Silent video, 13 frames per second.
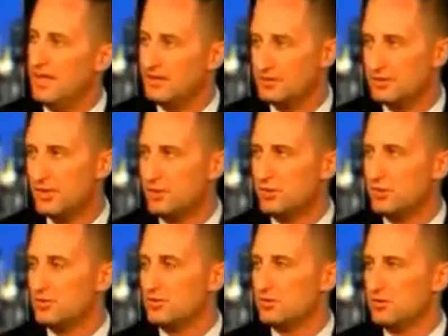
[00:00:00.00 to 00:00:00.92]
downside
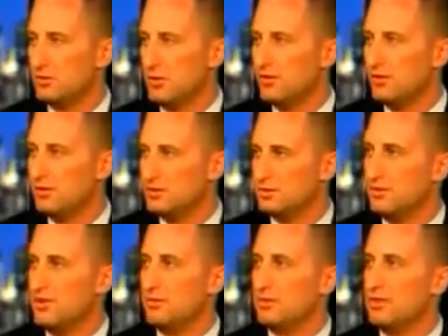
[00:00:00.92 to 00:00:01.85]
risk to growth as
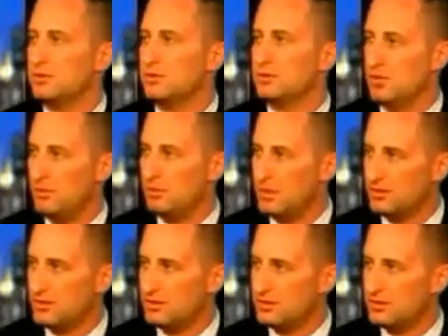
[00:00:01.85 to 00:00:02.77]
being the most
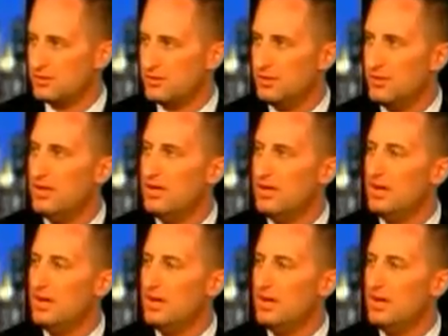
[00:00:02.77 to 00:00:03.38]
predominant concern.